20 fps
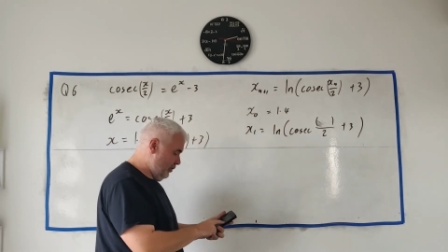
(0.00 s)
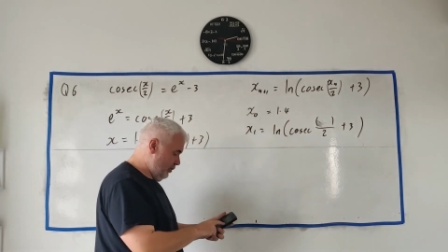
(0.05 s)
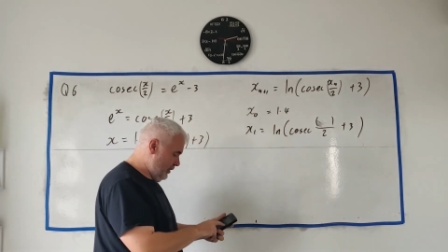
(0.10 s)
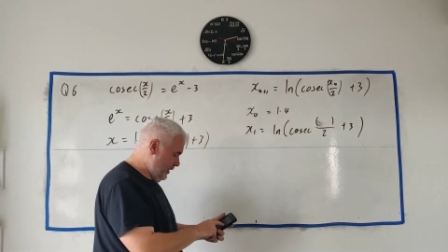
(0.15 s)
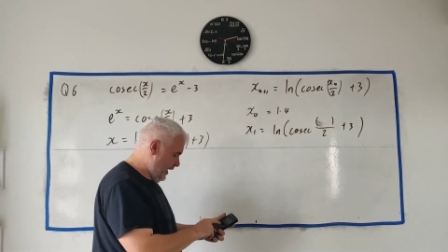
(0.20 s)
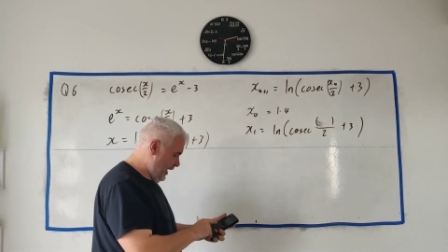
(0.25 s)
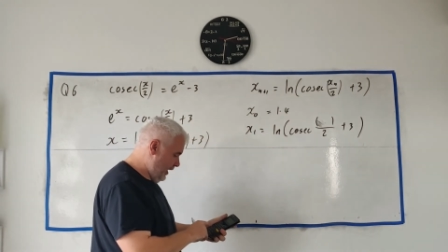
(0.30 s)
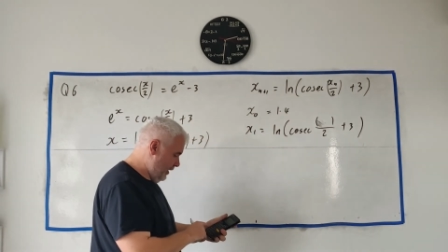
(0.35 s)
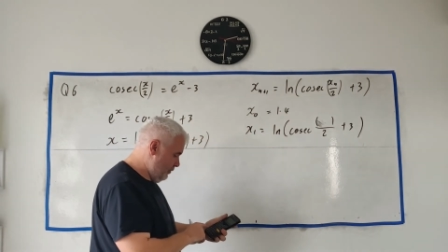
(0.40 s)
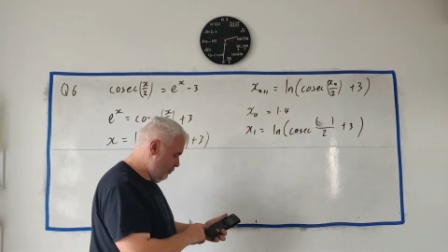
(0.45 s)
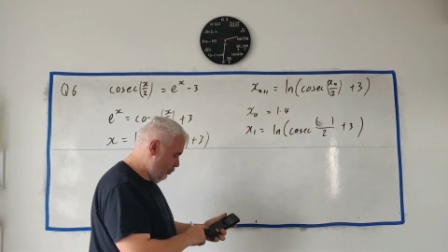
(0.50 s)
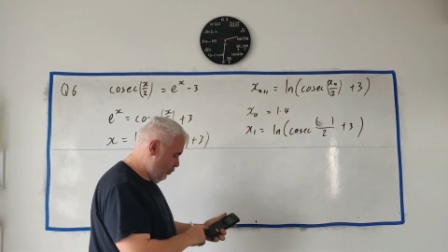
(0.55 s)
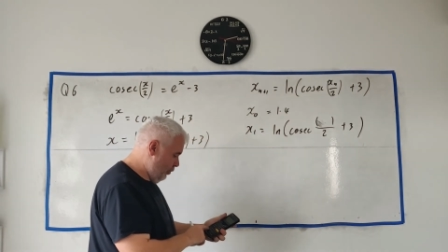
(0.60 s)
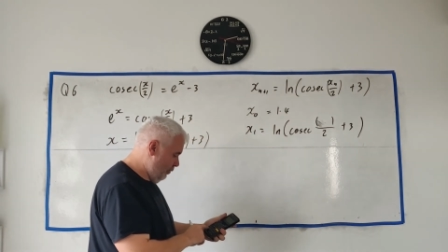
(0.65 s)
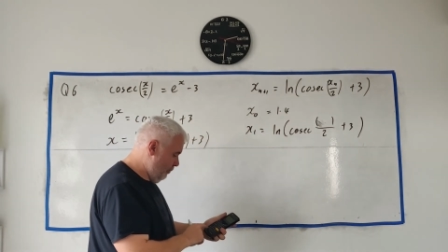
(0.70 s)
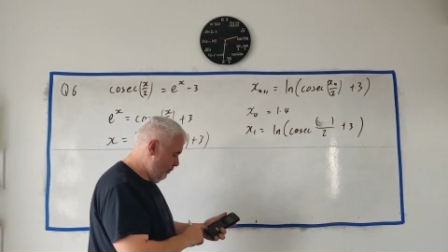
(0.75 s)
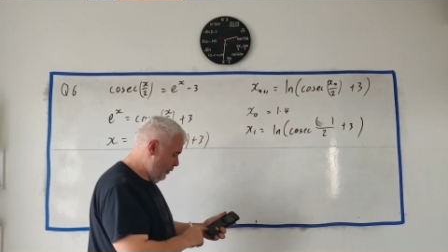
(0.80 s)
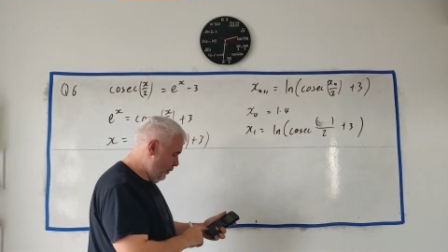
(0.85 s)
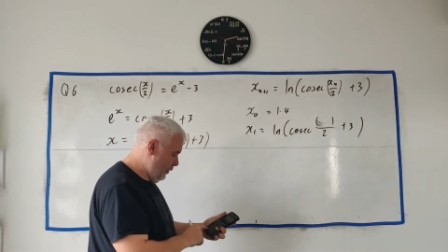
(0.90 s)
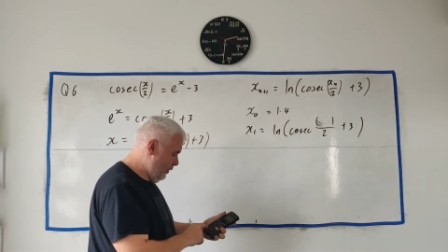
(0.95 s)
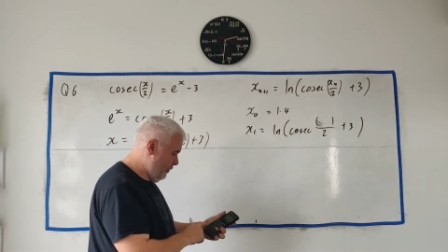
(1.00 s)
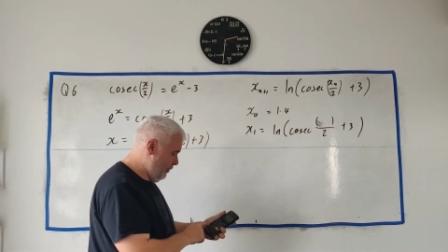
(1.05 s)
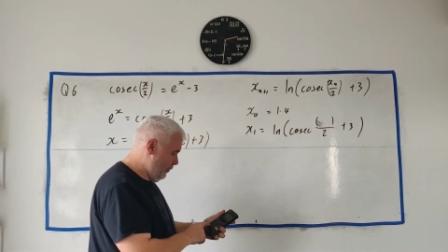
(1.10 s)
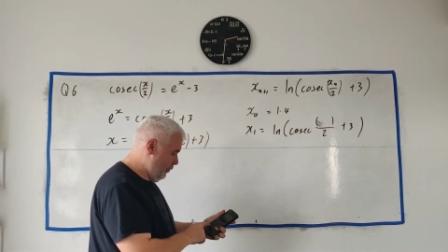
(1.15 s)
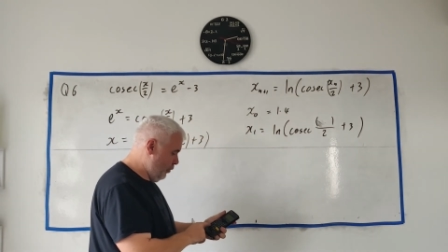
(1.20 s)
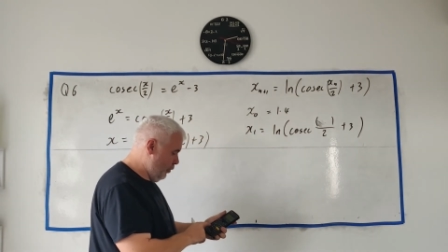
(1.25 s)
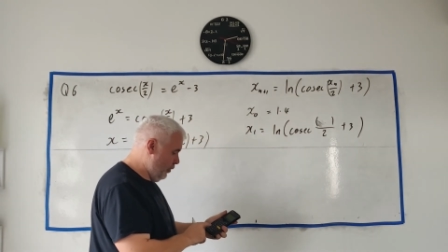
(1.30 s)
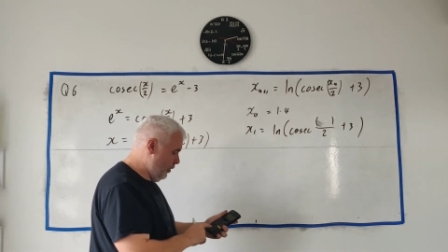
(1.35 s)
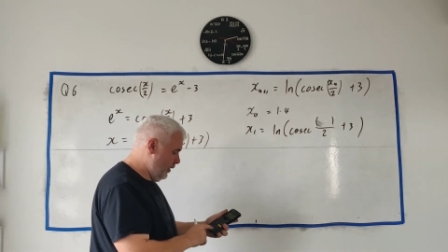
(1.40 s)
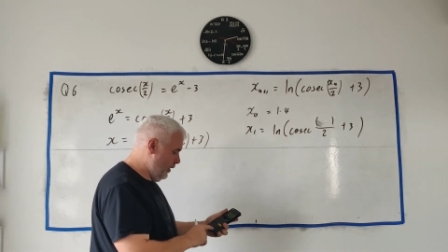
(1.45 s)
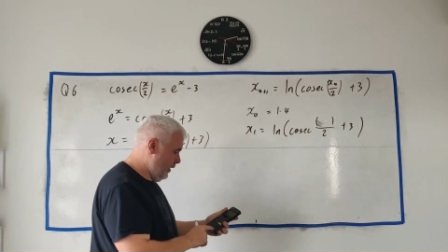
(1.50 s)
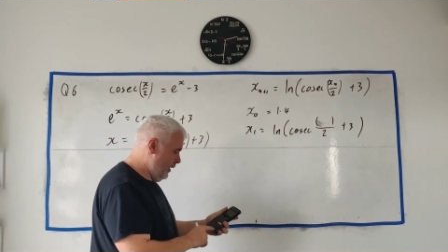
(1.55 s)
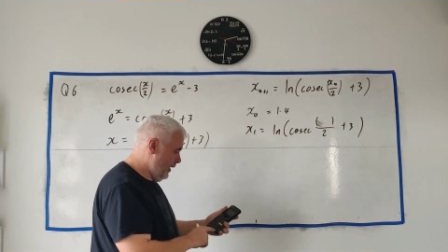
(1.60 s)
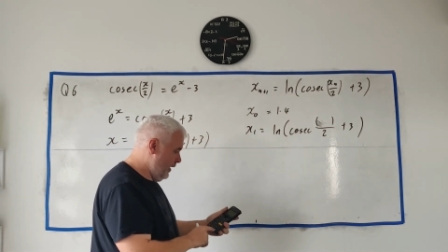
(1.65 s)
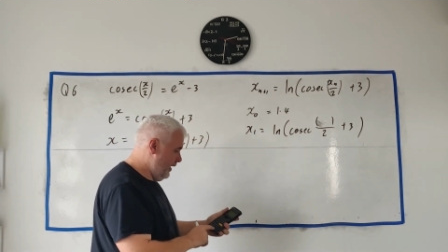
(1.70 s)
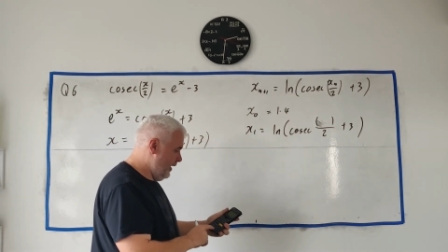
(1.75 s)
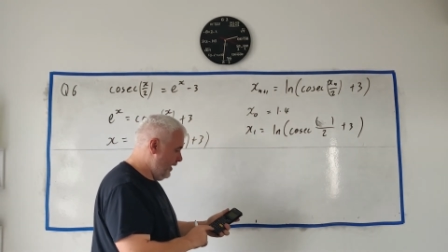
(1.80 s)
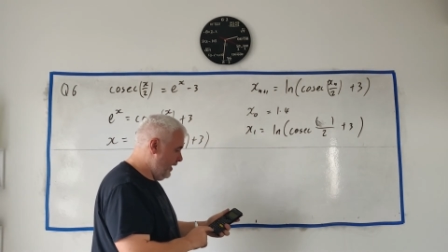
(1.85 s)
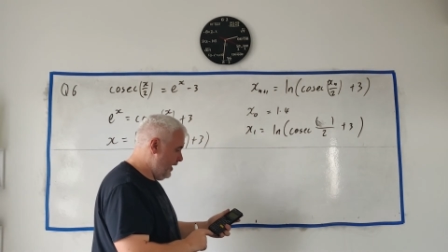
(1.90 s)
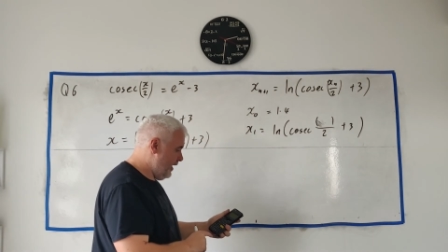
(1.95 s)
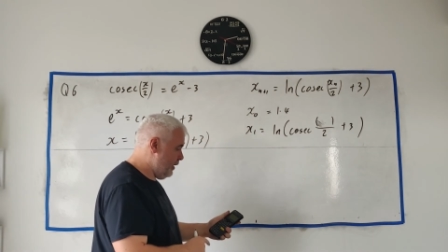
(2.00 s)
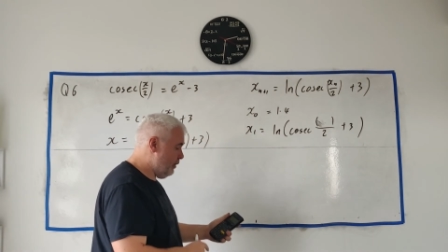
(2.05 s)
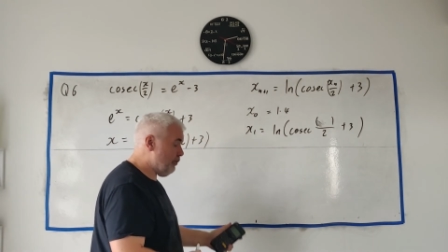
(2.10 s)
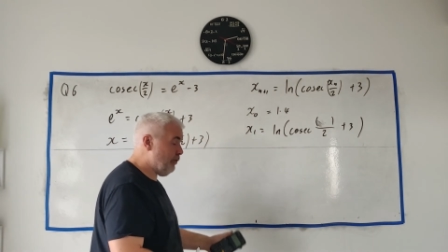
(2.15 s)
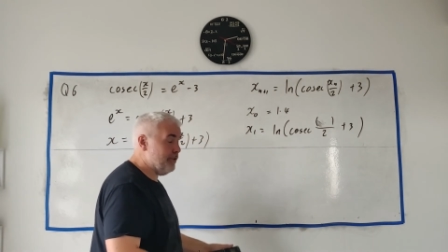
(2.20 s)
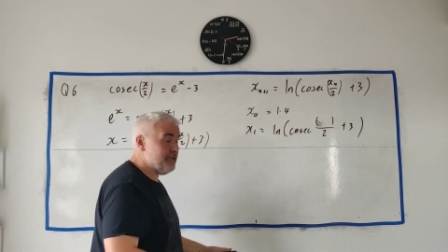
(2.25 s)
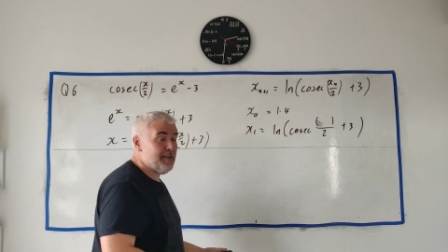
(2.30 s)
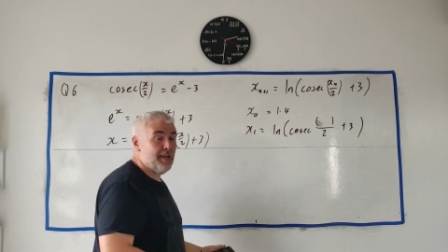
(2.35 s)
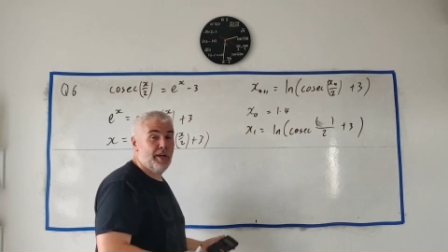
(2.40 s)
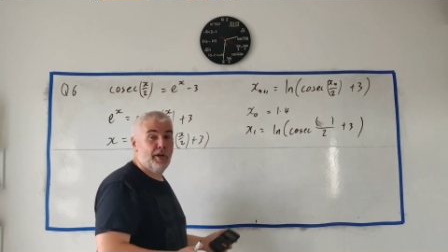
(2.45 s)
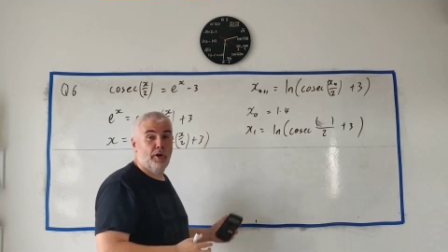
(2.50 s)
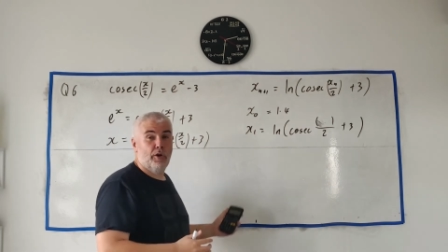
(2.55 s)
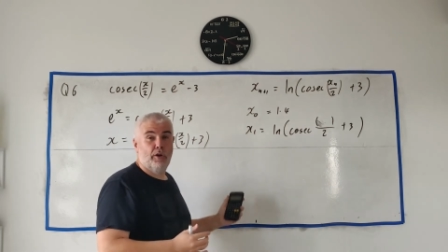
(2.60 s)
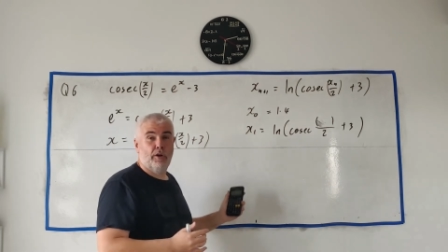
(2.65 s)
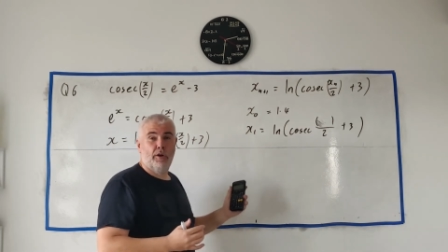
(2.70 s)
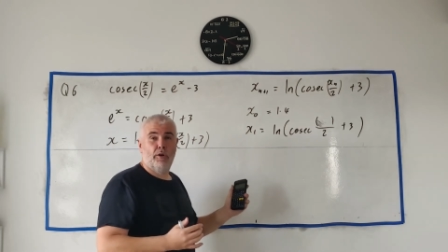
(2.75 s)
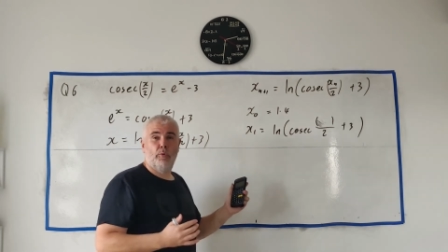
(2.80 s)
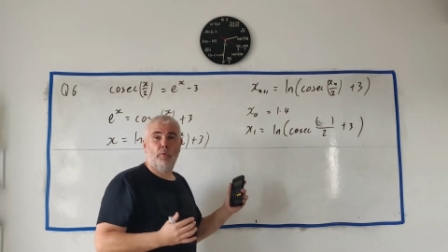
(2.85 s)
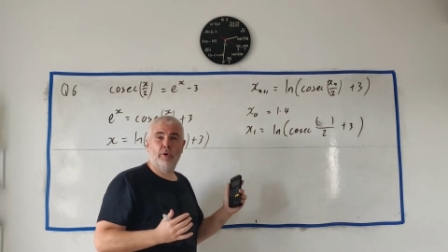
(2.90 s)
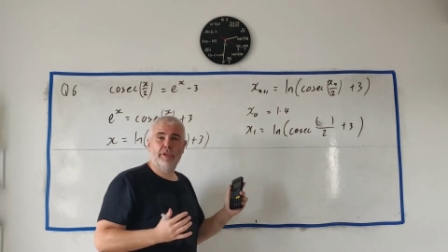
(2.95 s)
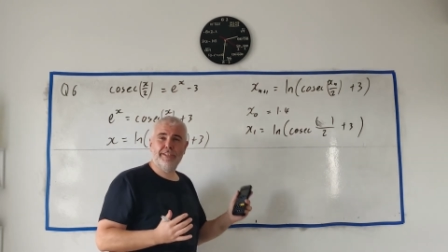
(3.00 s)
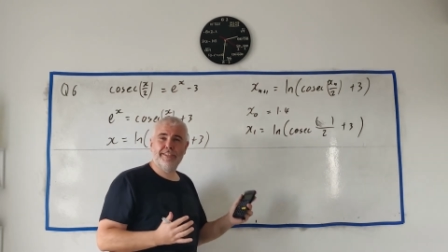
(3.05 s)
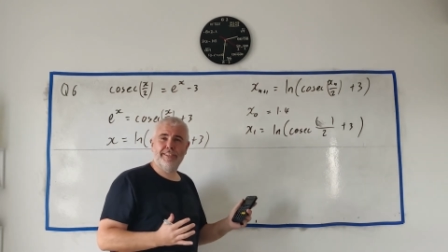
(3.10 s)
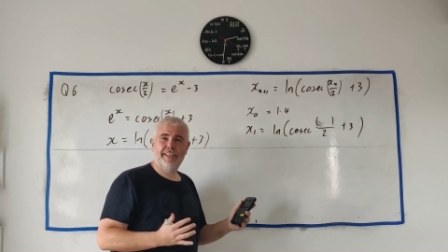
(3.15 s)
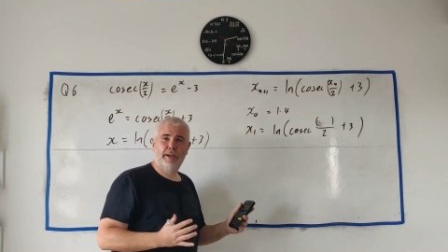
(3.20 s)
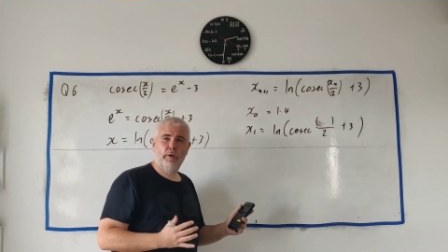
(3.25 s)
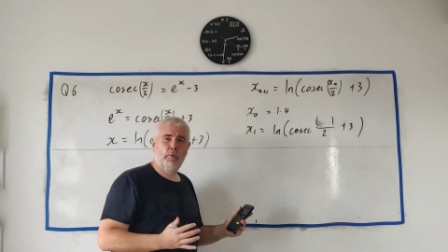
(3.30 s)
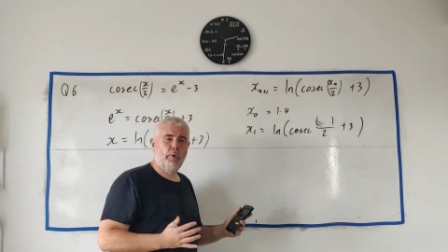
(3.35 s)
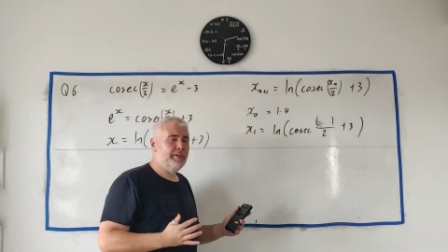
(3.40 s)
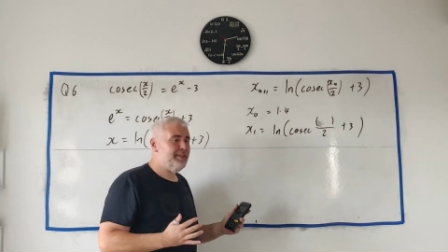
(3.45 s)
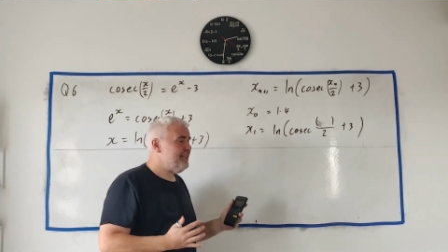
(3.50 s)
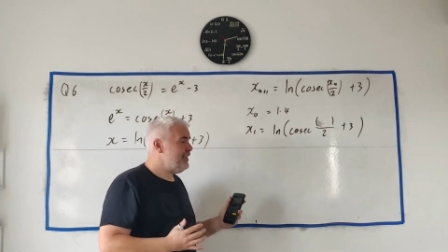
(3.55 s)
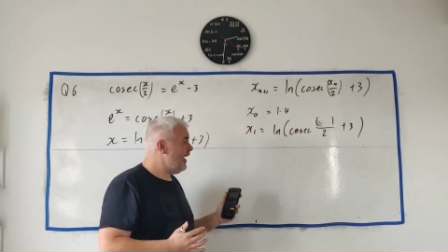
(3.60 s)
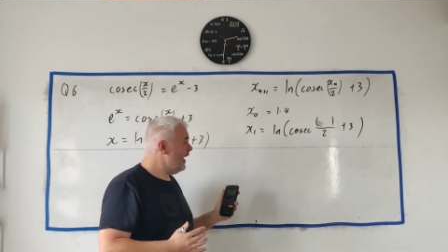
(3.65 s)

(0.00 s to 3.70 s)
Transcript: nothing else, 1.4 equals. What